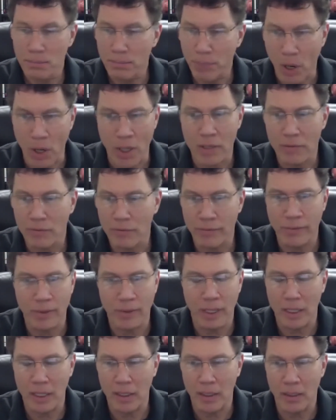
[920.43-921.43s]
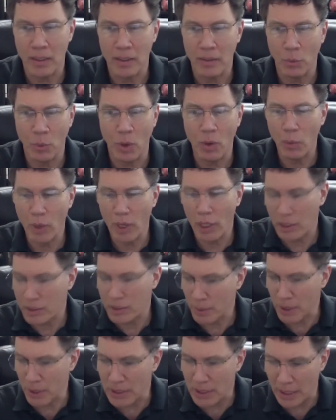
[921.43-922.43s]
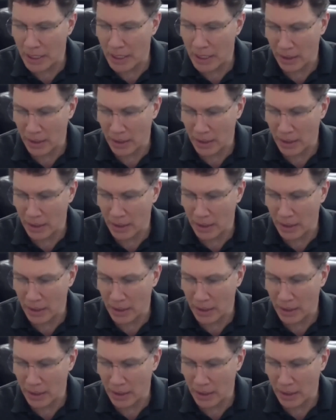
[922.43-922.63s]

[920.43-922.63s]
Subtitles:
part of what we all experience.